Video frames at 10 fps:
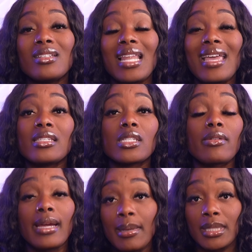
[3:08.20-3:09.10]
like
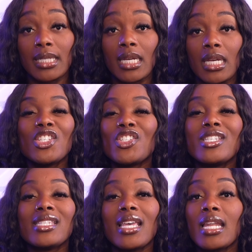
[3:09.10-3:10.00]
scrambling." She
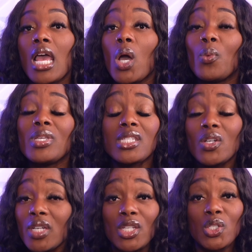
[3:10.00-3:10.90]
said, "We still
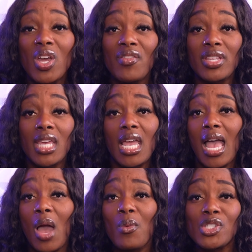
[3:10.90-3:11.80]
couldn't do everything.
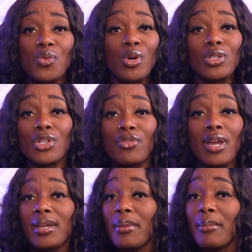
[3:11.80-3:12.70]
I wasn't rolling
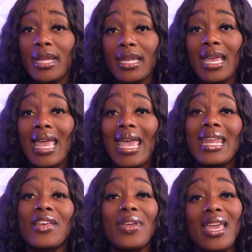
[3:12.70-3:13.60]
around in money,
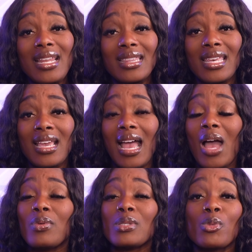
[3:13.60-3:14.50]
and if anything, I
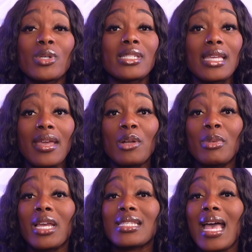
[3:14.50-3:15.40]
was more scared
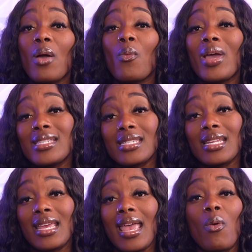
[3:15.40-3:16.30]
because I wasted
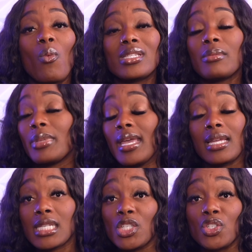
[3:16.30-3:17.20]
it and wasn't being
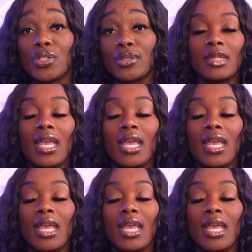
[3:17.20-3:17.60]
intentional."